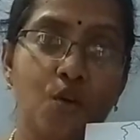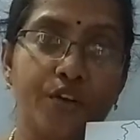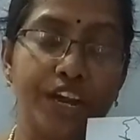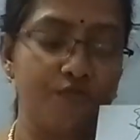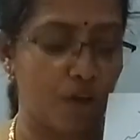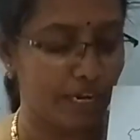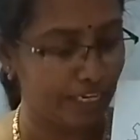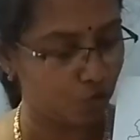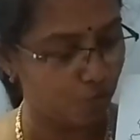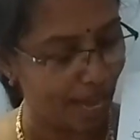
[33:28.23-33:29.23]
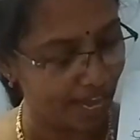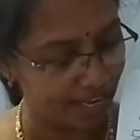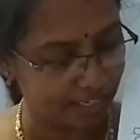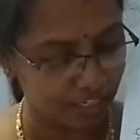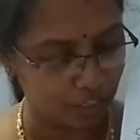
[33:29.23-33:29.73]
rainfall. Yes, where
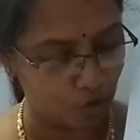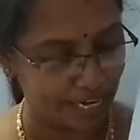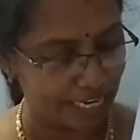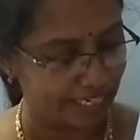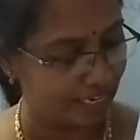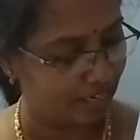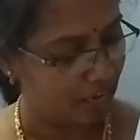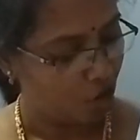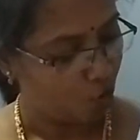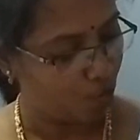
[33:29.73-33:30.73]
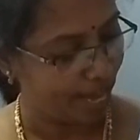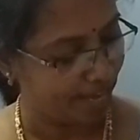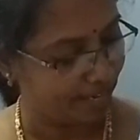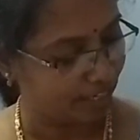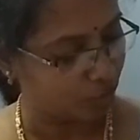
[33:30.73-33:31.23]

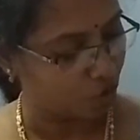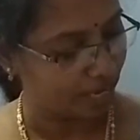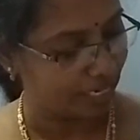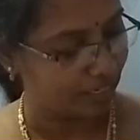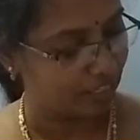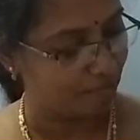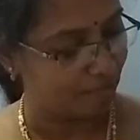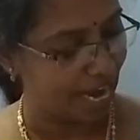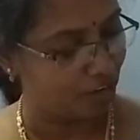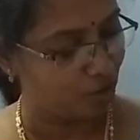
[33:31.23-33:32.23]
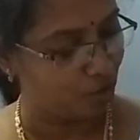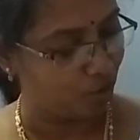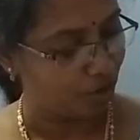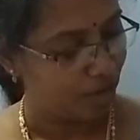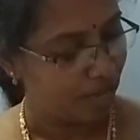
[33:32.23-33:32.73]
it is located? See,
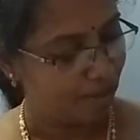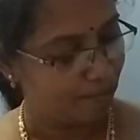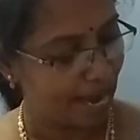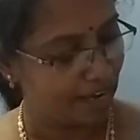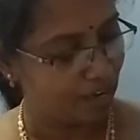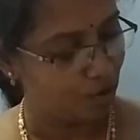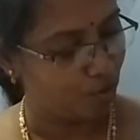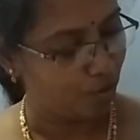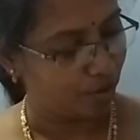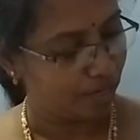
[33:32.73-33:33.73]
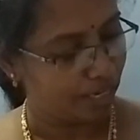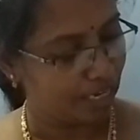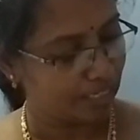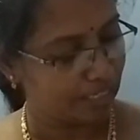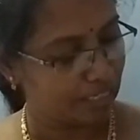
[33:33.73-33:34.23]
Mangalore.
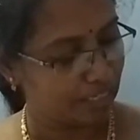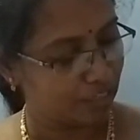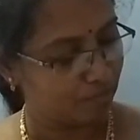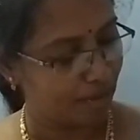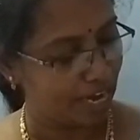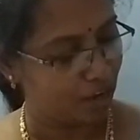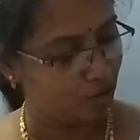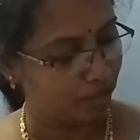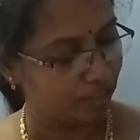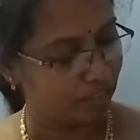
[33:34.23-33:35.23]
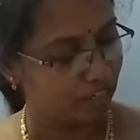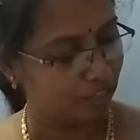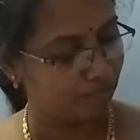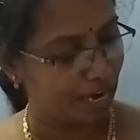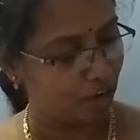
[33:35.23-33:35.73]
Yes, this is Mangalore. This is
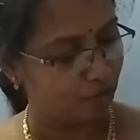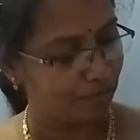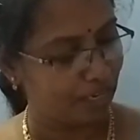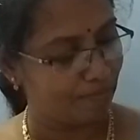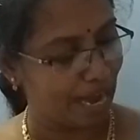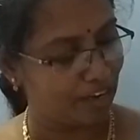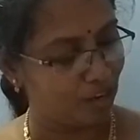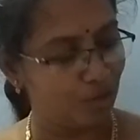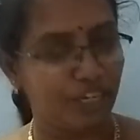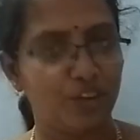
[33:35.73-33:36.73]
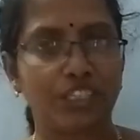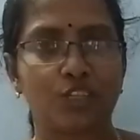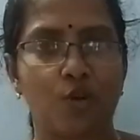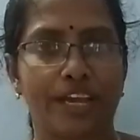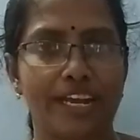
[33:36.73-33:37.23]
Bangalore. Bangalore, you know,
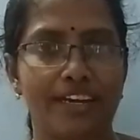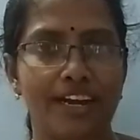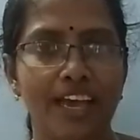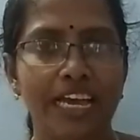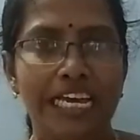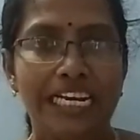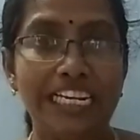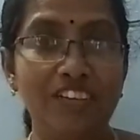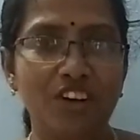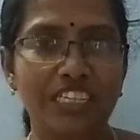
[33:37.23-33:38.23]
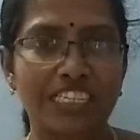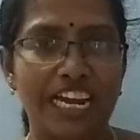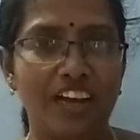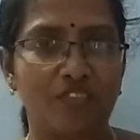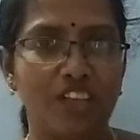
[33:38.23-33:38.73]
it's located leeward
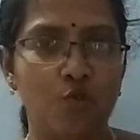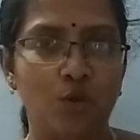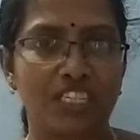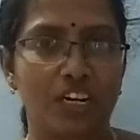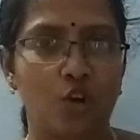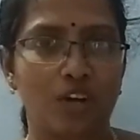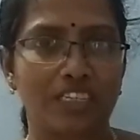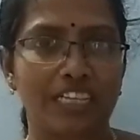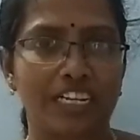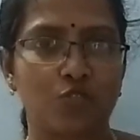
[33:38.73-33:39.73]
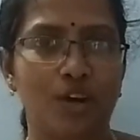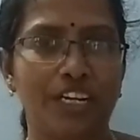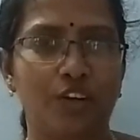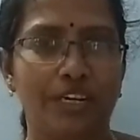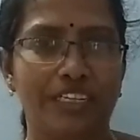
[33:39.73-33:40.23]
side of the Western Ghats. So that's what,
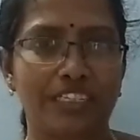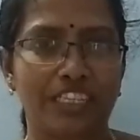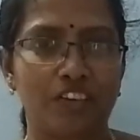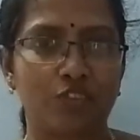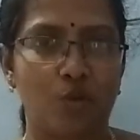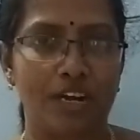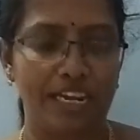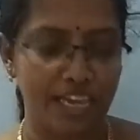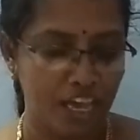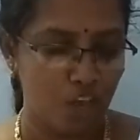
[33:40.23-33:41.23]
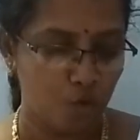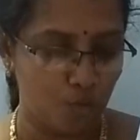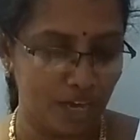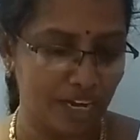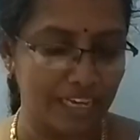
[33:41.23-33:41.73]
you know, it receives only
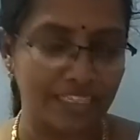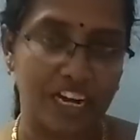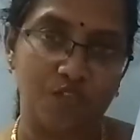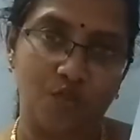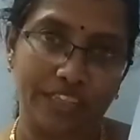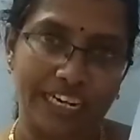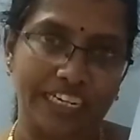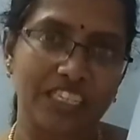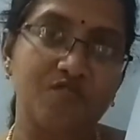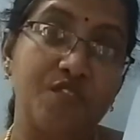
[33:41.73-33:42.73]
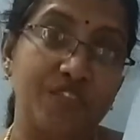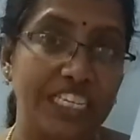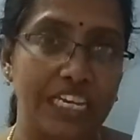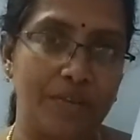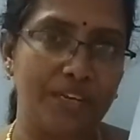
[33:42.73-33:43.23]
very less rainfall, that is 50
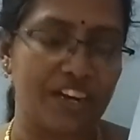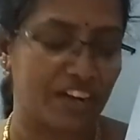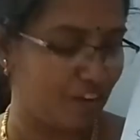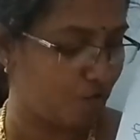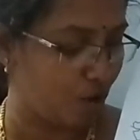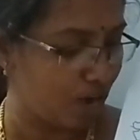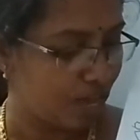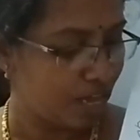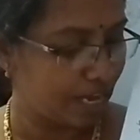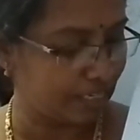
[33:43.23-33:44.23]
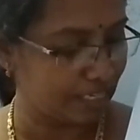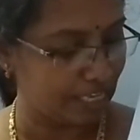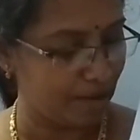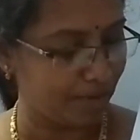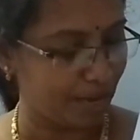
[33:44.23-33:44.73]
centimeter rainfall. At the
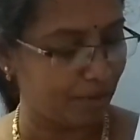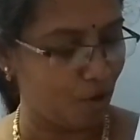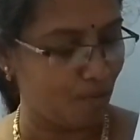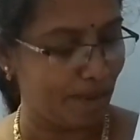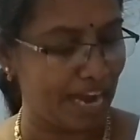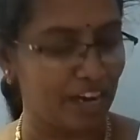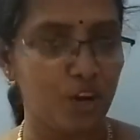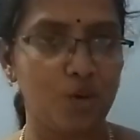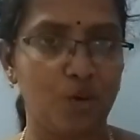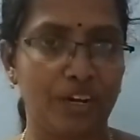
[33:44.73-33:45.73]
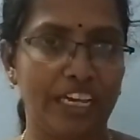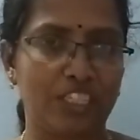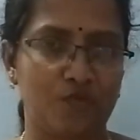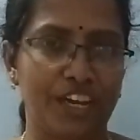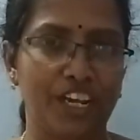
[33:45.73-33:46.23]
same time, you know, Mangalore,
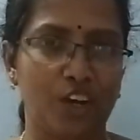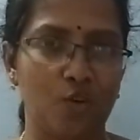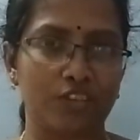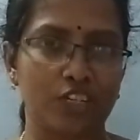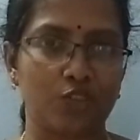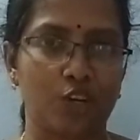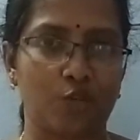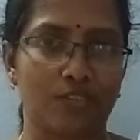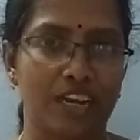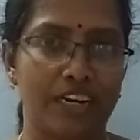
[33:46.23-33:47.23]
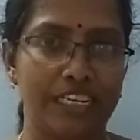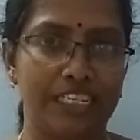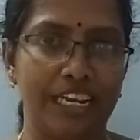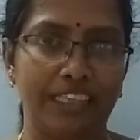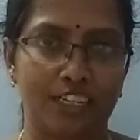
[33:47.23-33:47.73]
it's very closer to the coastal
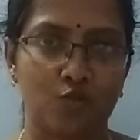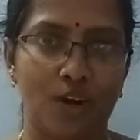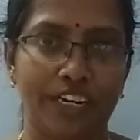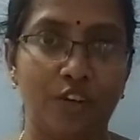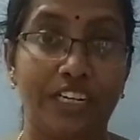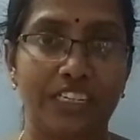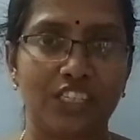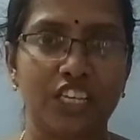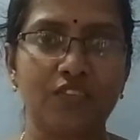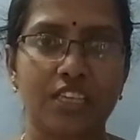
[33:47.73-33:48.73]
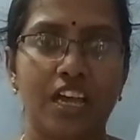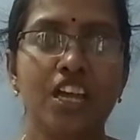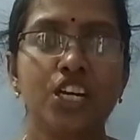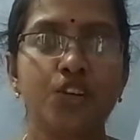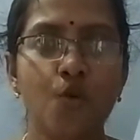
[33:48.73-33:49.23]
region. That's what, you know, it receives
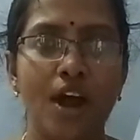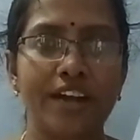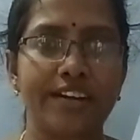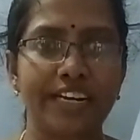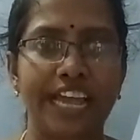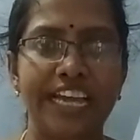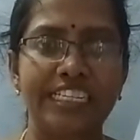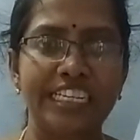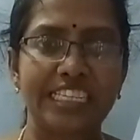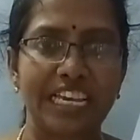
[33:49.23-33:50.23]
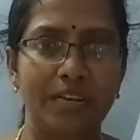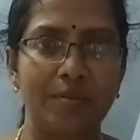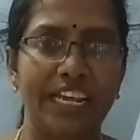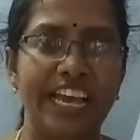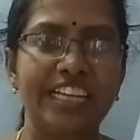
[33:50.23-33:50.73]
280
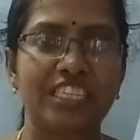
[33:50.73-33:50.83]
centimeter,